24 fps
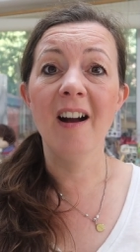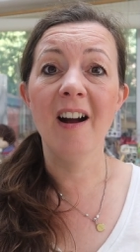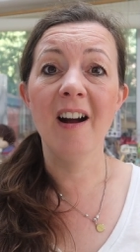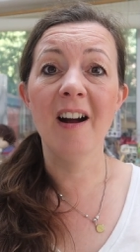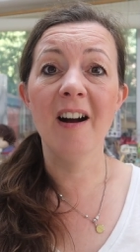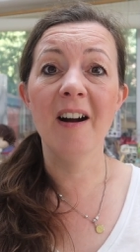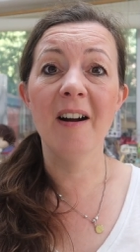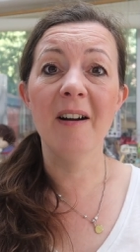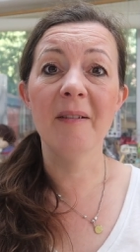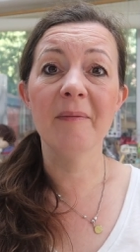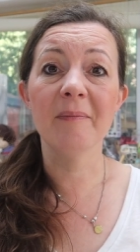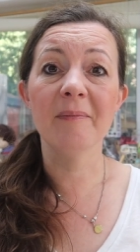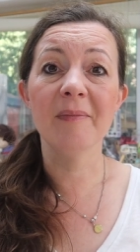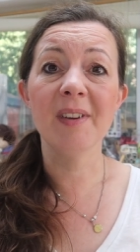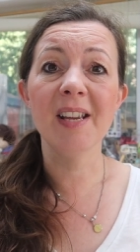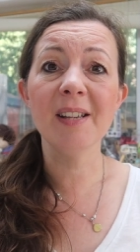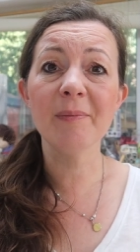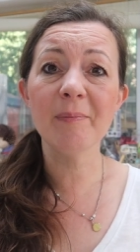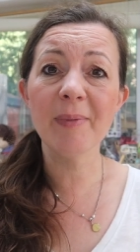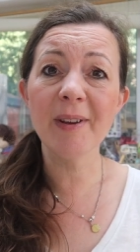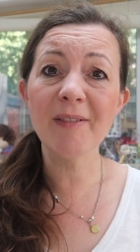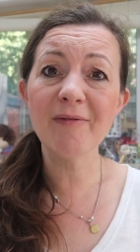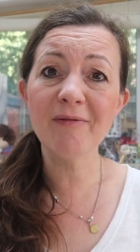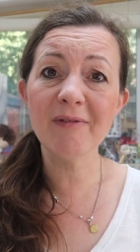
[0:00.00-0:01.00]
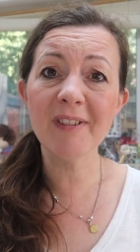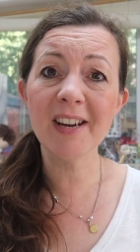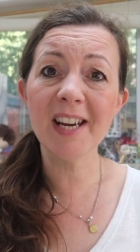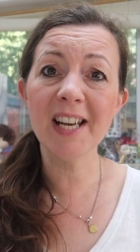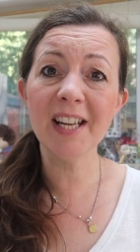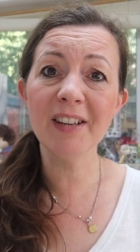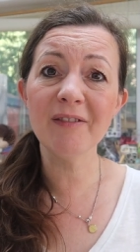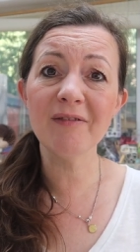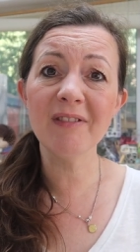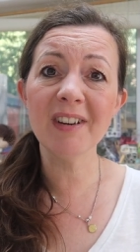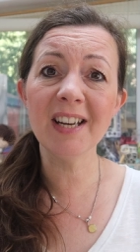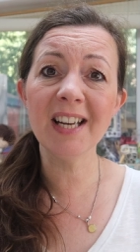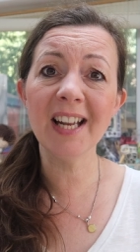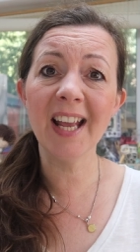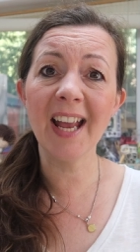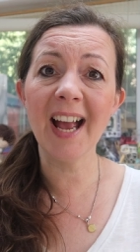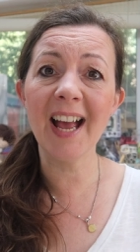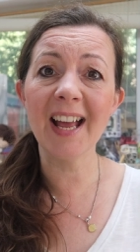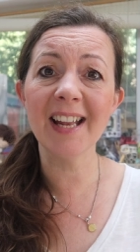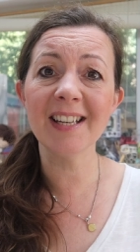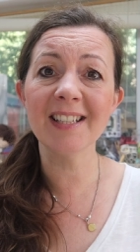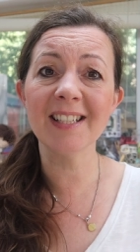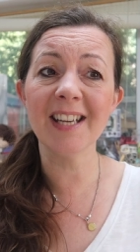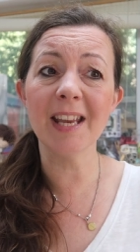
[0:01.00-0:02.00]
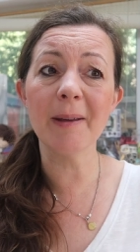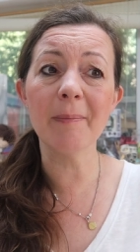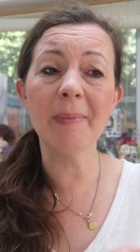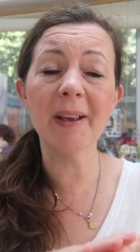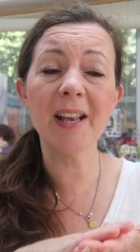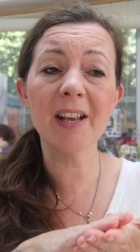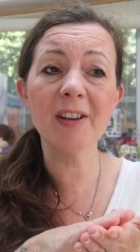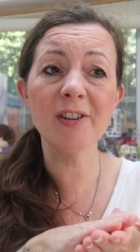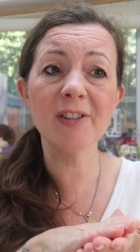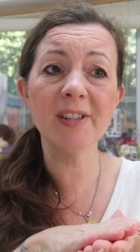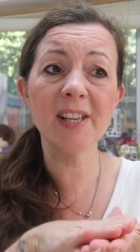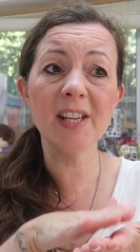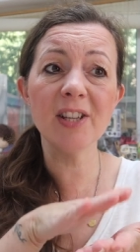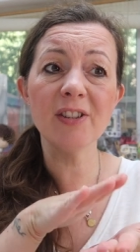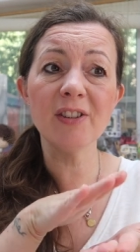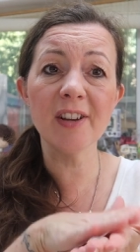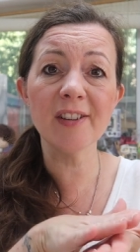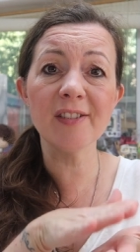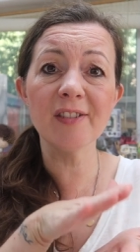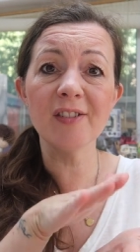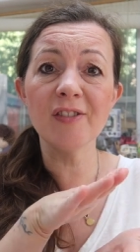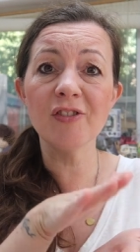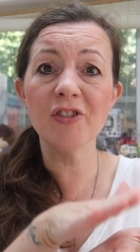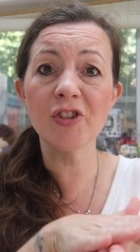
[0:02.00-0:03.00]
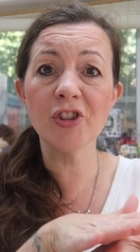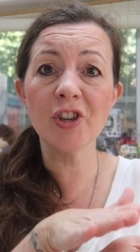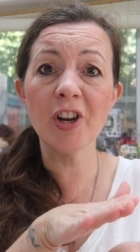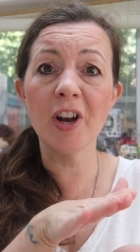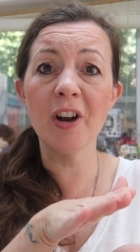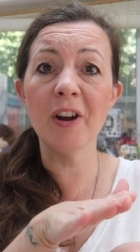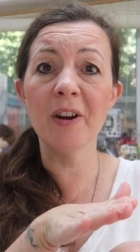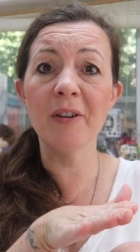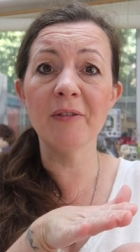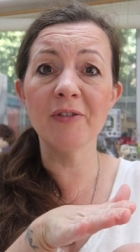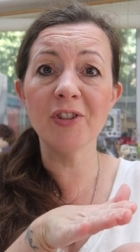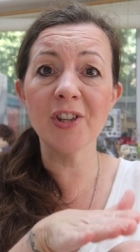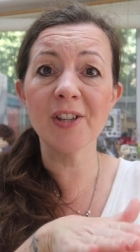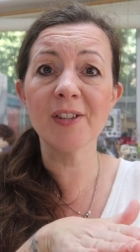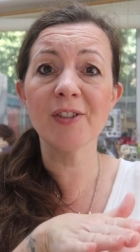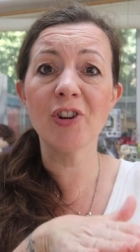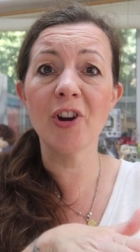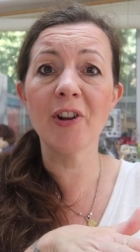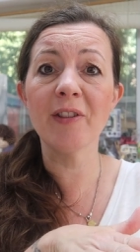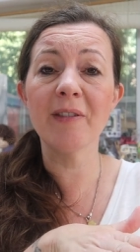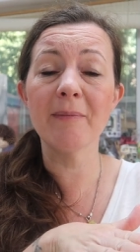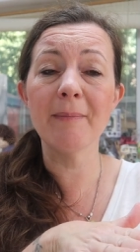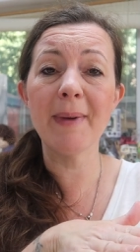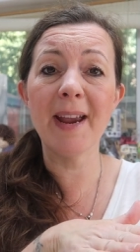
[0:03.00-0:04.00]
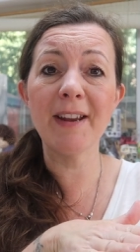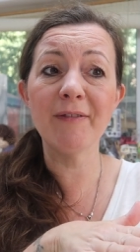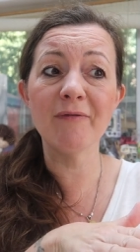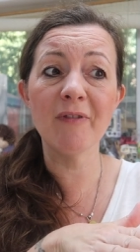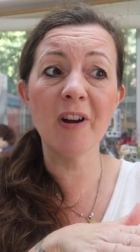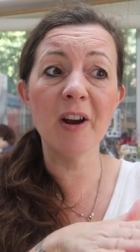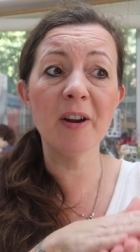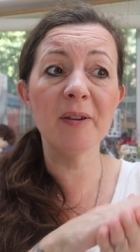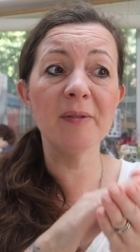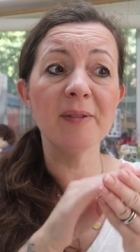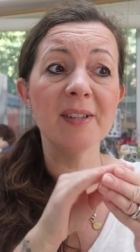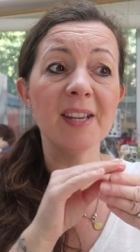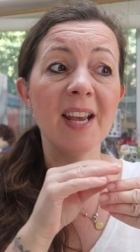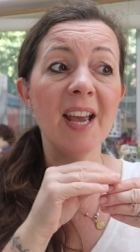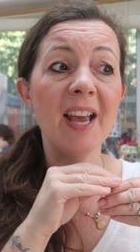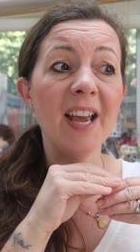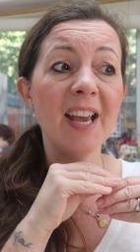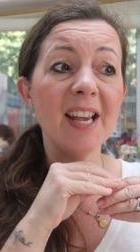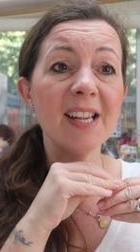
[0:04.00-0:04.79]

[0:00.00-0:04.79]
um, it'd be really, really handy, because it doesn't show, just show the main roads.